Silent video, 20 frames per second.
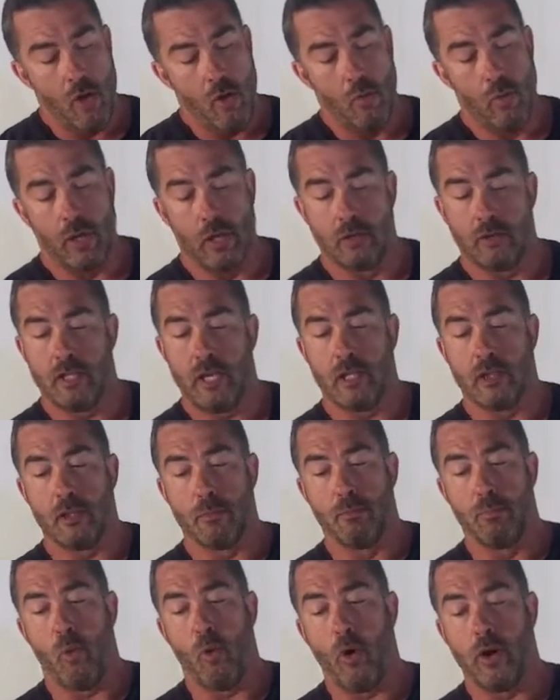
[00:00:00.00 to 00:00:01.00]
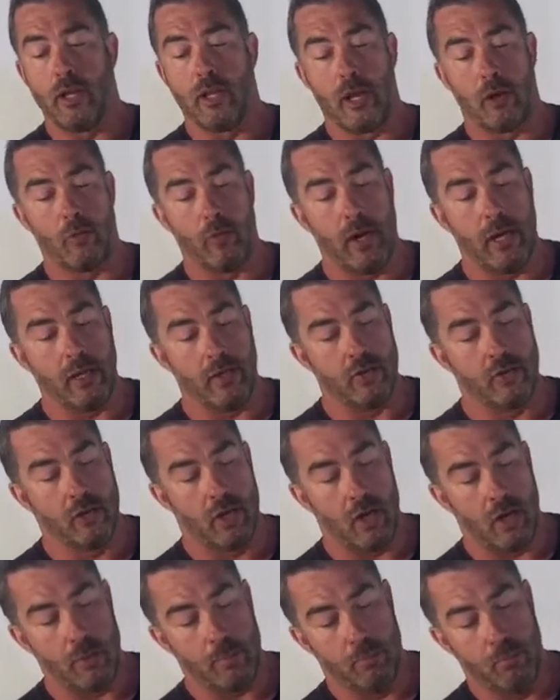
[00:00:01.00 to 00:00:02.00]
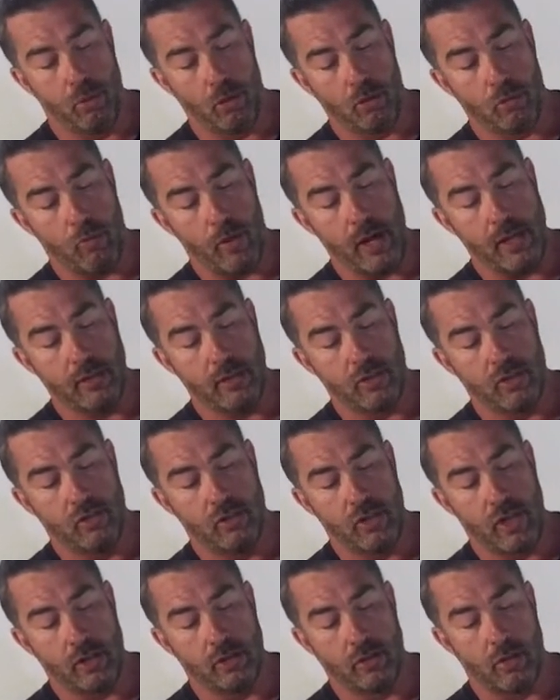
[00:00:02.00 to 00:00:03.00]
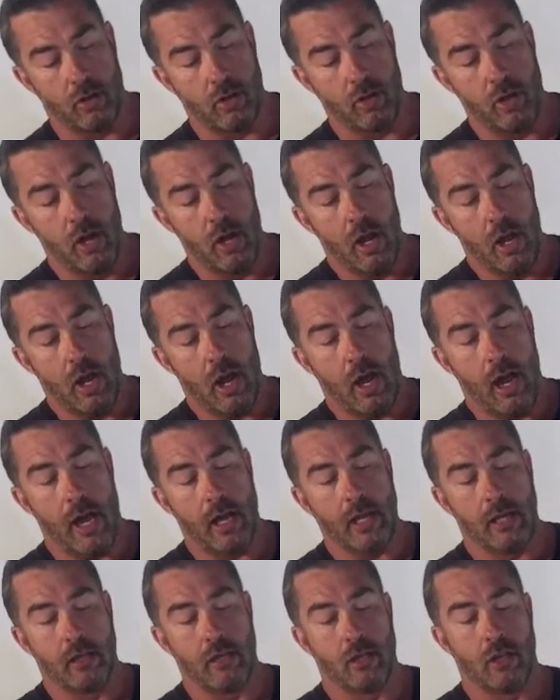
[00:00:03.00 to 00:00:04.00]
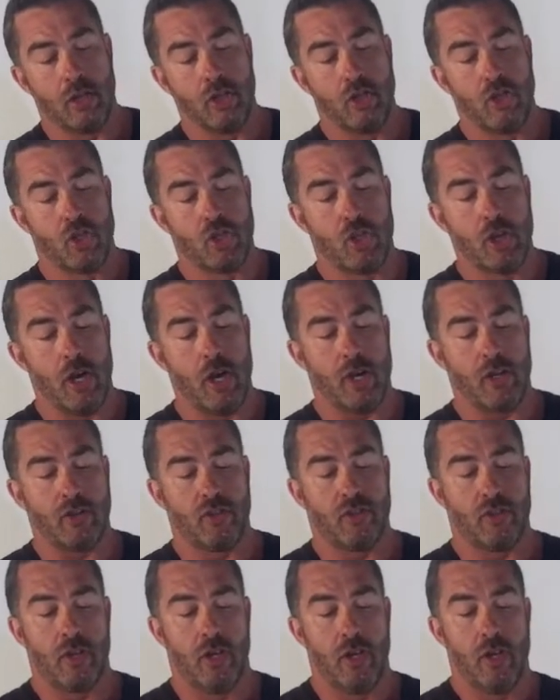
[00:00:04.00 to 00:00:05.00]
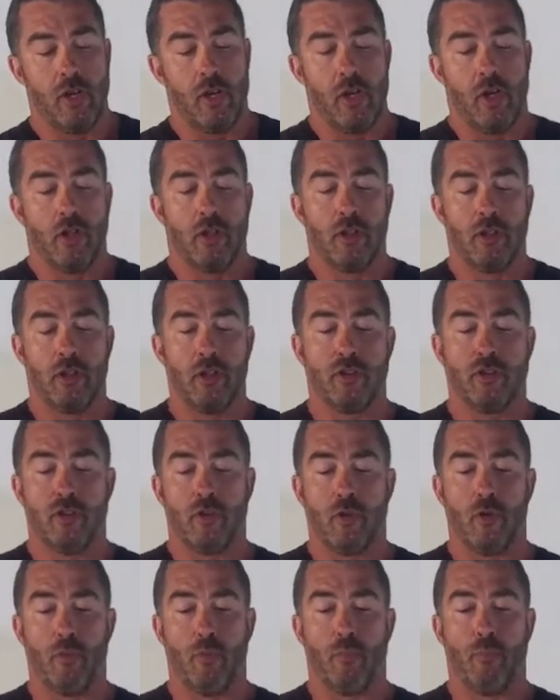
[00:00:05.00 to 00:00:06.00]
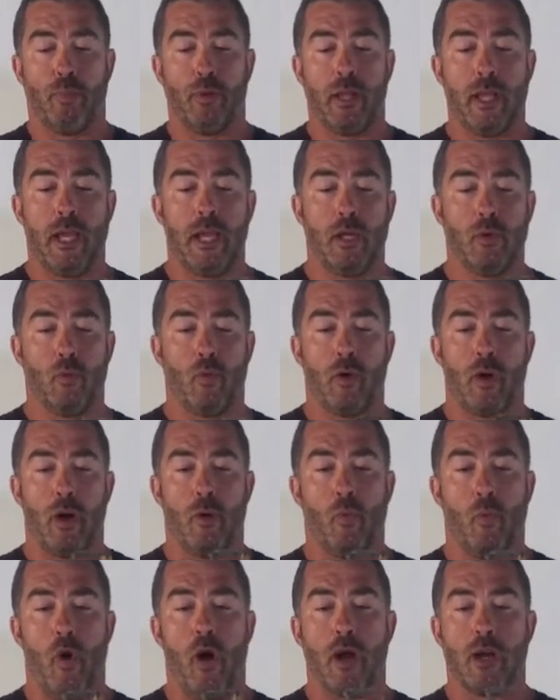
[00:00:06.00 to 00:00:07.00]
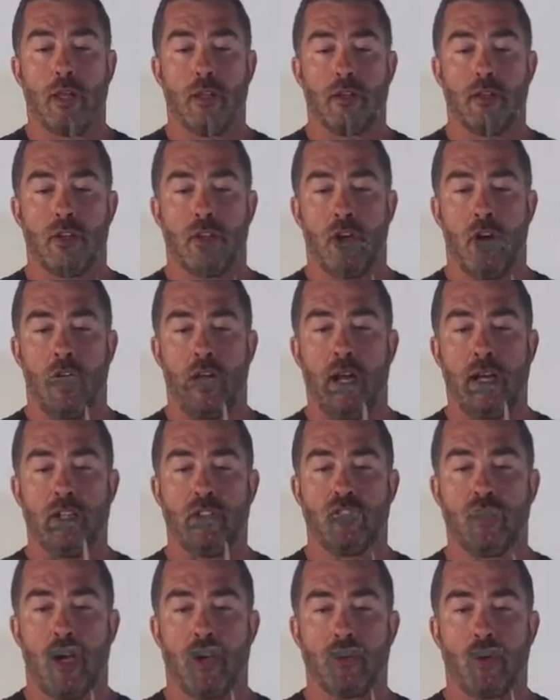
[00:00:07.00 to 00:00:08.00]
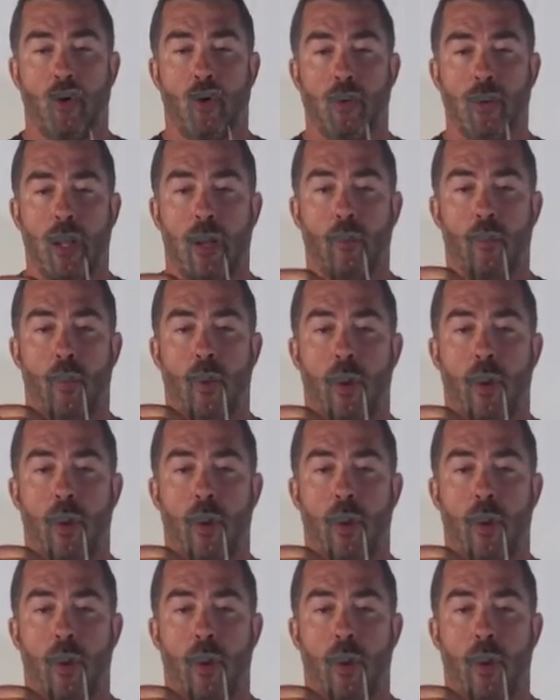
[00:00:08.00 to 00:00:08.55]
We can take the point of that radius cutter, put it right in the center. I can adjust this blade where I want it to cut any size hole I